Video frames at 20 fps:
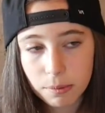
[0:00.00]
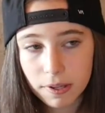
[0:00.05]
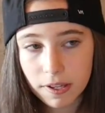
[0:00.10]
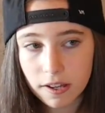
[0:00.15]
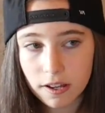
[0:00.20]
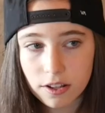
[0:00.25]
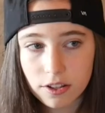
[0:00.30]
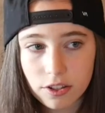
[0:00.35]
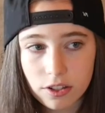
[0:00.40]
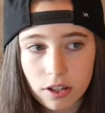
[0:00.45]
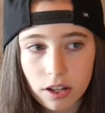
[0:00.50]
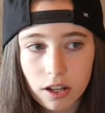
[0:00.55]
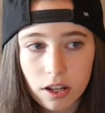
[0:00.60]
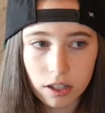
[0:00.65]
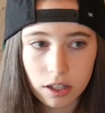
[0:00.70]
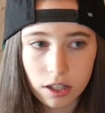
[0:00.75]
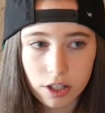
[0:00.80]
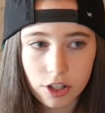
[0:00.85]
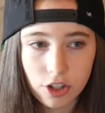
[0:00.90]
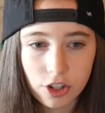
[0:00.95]
because
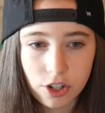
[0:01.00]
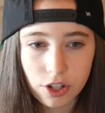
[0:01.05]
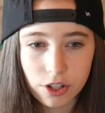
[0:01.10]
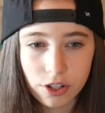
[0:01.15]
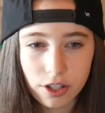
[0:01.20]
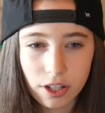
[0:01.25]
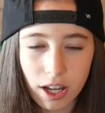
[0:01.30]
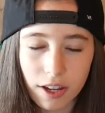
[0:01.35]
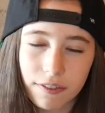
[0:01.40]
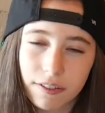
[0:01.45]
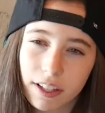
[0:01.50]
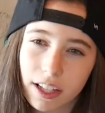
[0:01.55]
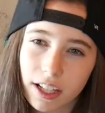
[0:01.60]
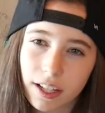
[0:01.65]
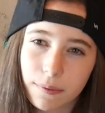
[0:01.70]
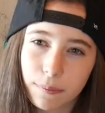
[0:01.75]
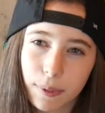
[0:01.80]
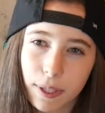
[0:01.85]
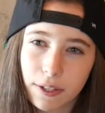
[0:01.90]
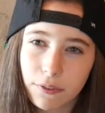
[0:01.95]
it's just, I feel
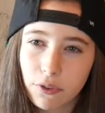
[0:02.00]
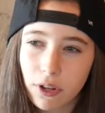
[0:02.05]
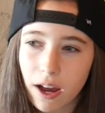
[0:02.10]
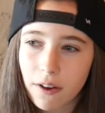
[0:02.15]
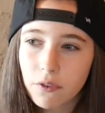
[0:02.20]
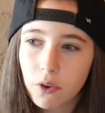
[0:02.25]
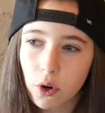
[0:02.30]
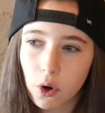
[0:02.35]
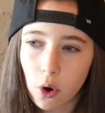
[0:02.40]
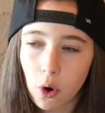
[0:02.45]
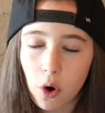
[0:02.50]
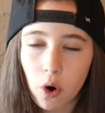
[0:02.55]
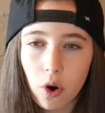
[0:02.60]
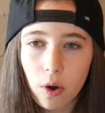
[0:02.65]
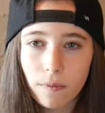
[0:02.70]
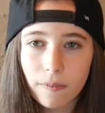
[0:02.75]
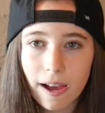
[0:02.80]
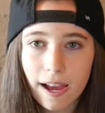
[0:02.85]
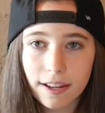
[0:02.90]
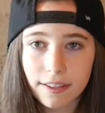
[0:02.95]
like if you have a
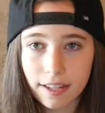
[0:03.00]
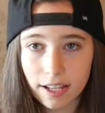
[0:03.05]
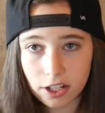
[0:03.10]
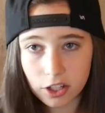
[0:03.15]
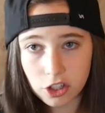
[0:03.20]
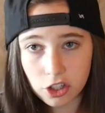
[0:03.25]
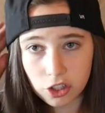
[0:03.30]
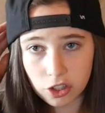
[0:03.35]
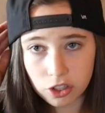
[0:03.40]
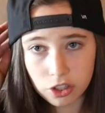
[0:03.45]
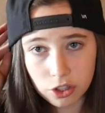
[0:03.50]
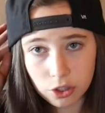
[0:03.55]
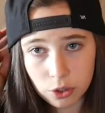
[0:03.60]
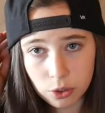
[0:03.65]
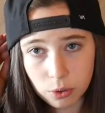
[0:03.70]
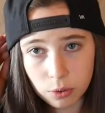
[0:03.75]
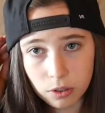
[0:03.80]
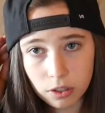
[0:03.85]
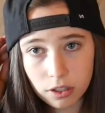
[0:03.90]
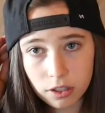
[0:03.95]
goal and then
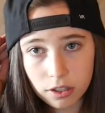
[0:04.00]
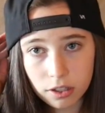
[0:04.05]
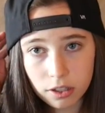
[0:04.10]
you